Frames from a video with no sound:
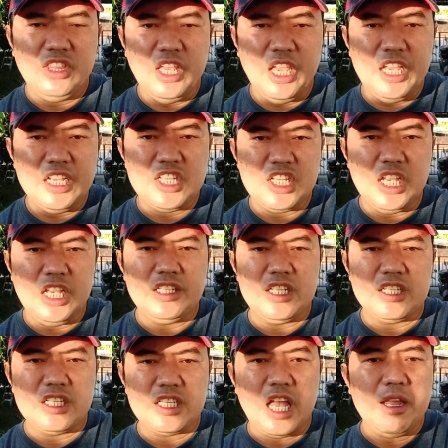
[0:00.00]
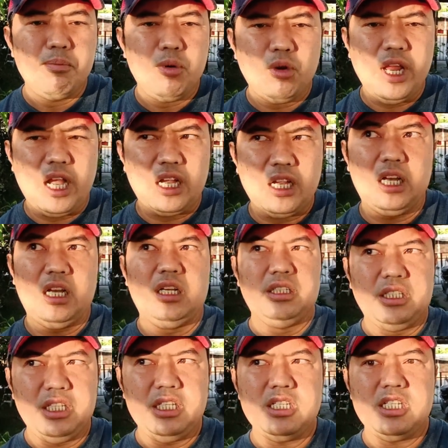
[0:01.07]
is the side product.
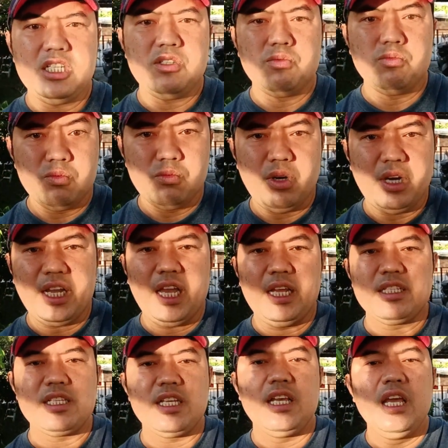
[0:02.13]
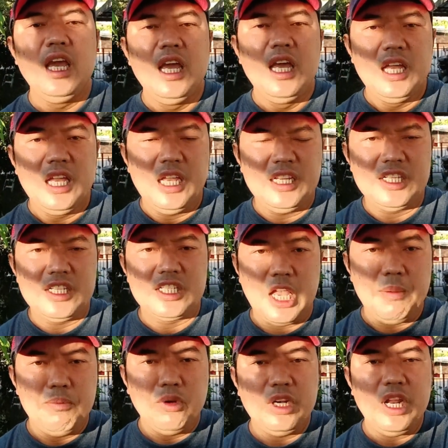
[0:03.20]
This is what I can say. It's a
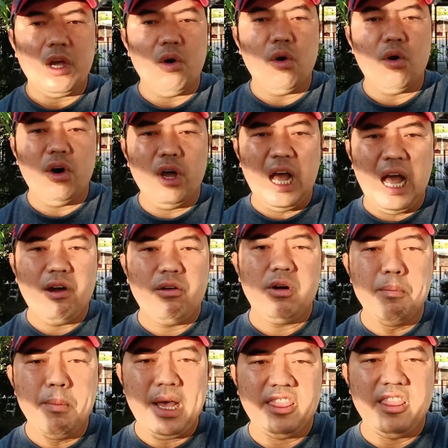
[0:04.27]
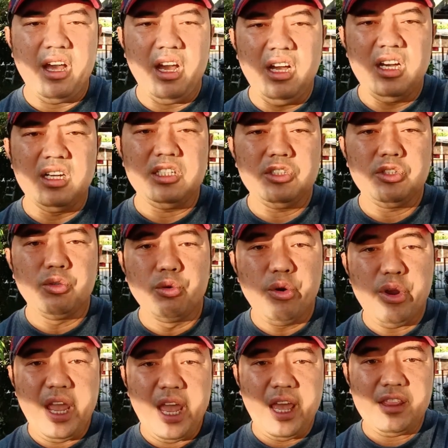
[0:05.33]
side product of our mother earth
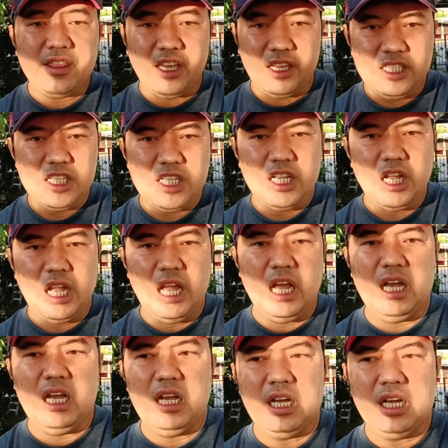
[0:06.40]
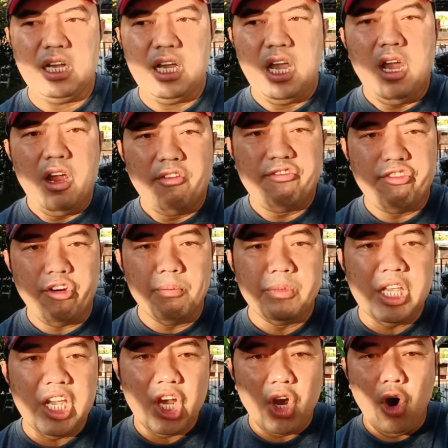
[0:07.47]
created from
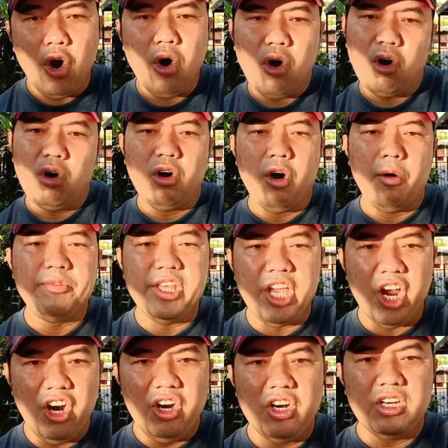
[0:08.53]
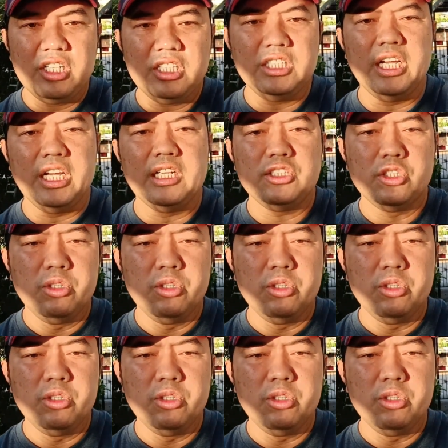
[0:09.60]
the core of the earth, and